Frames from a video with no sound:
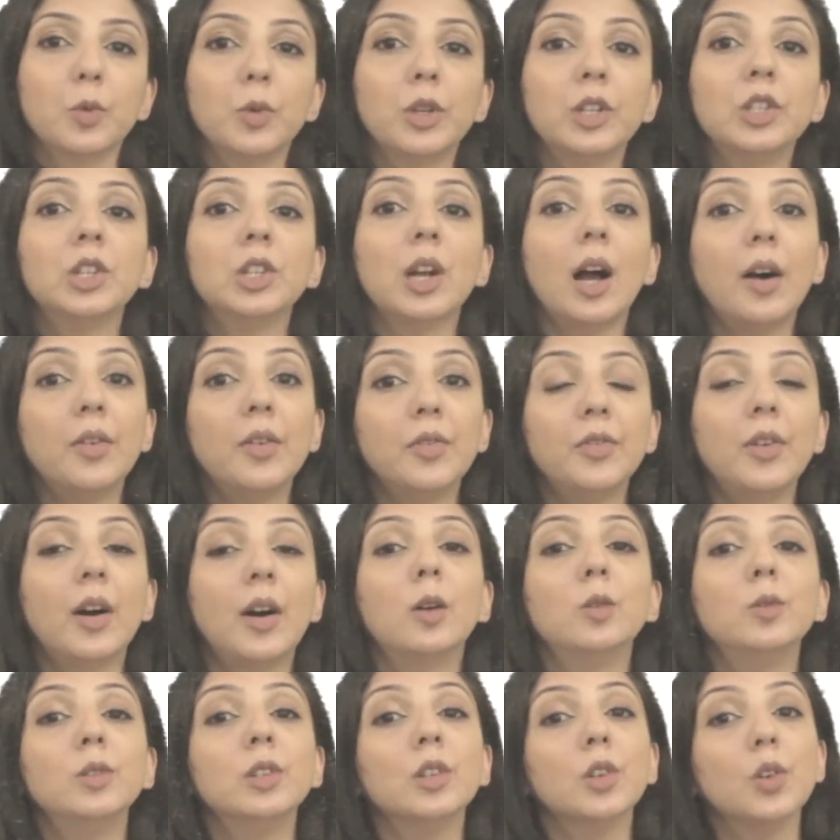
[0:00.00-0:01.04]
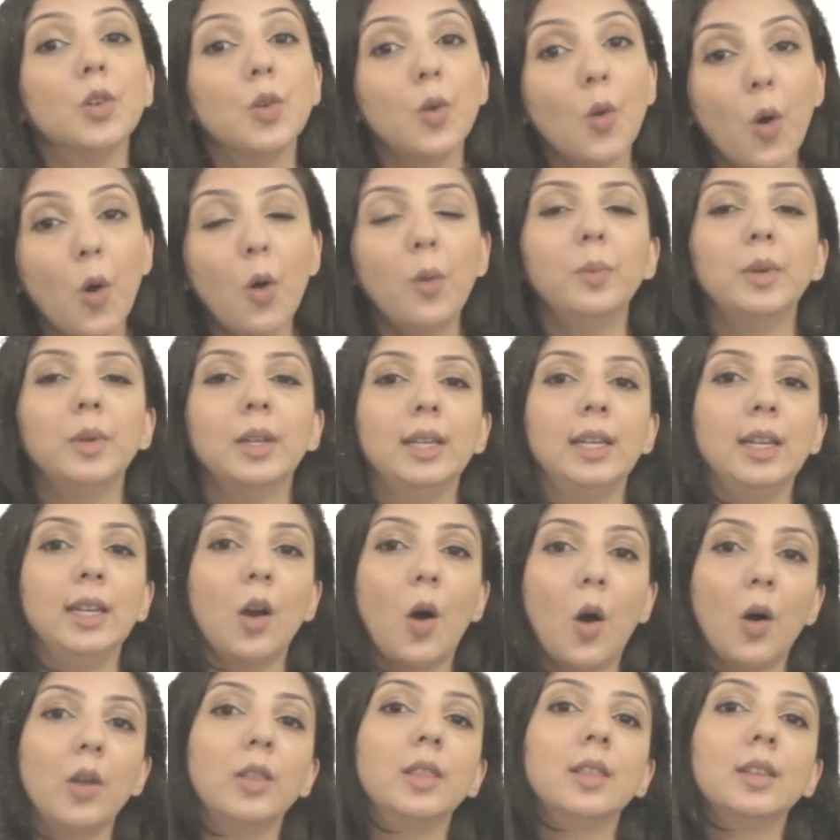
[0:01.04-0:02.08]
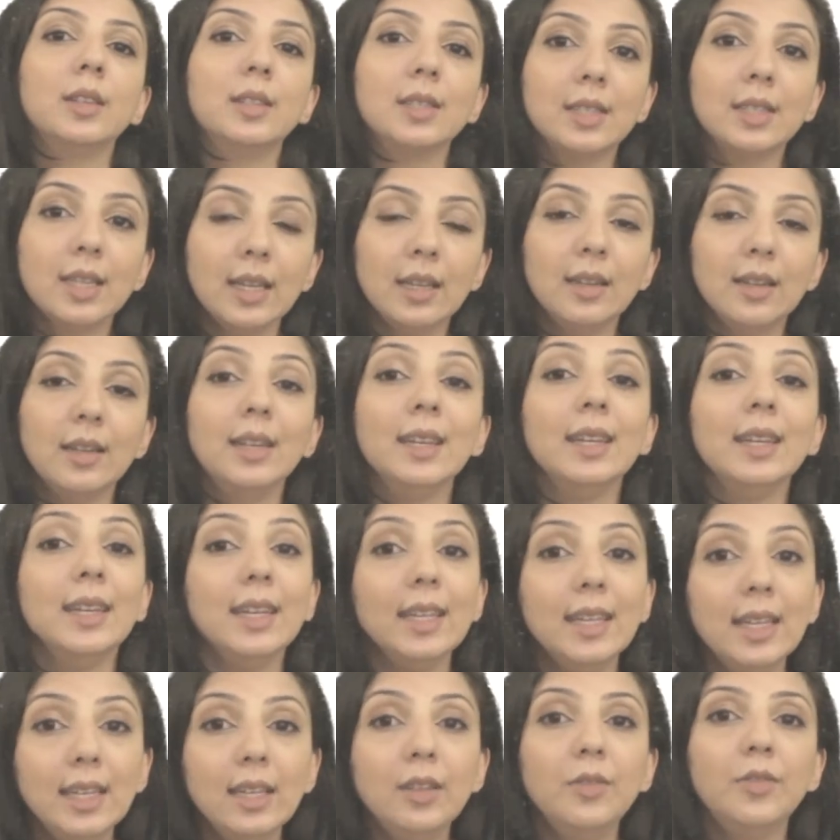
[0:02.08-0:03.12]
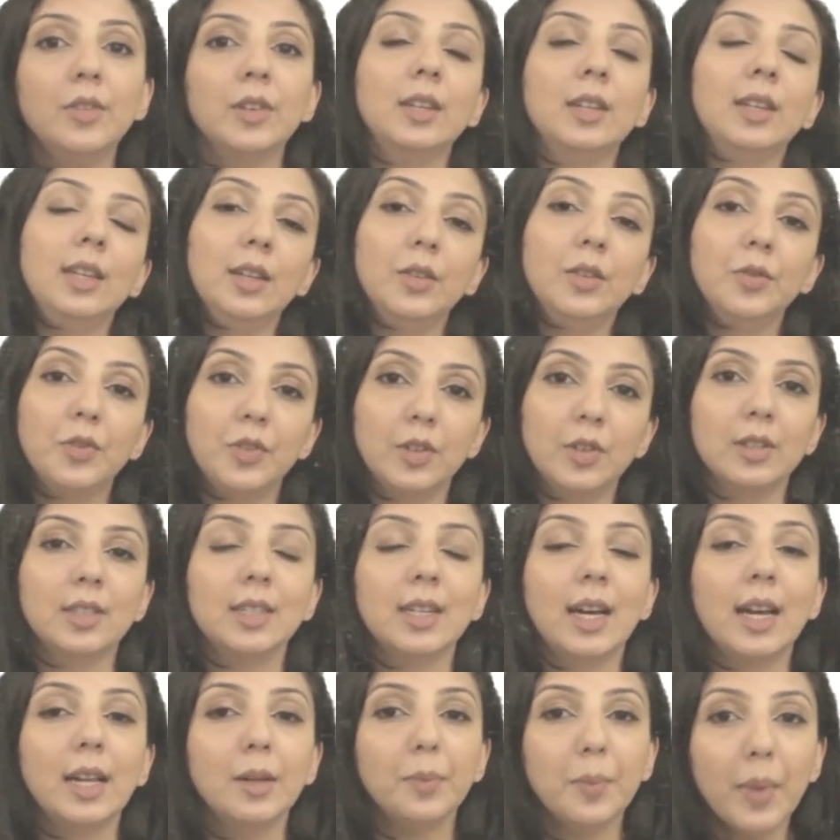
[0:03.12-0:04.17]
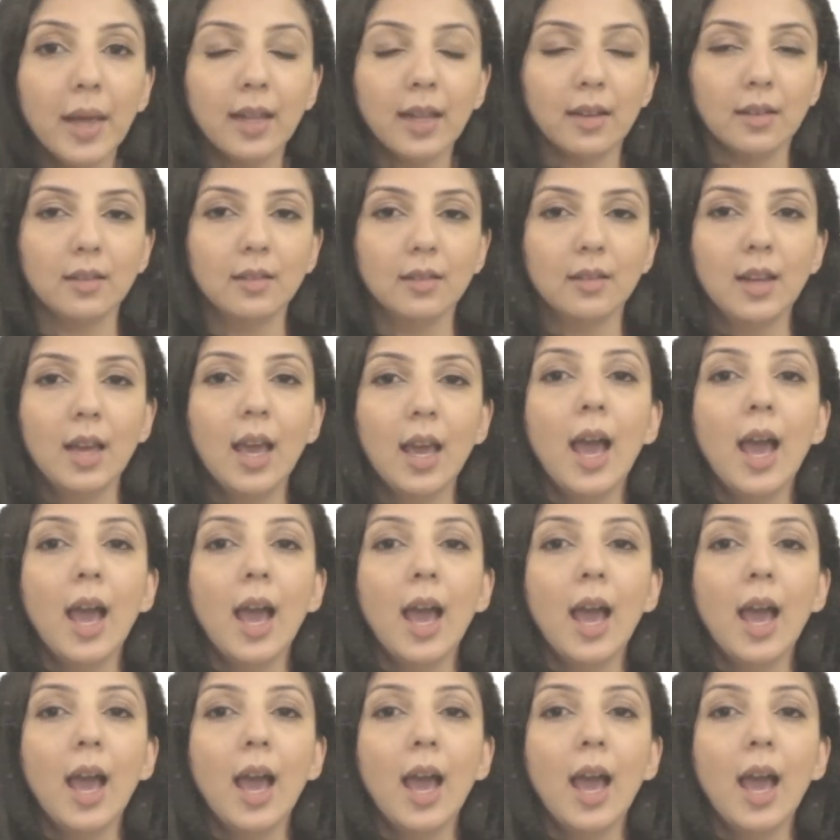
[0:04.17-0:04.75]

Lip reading: which are found normally on the skin, even in fertile men.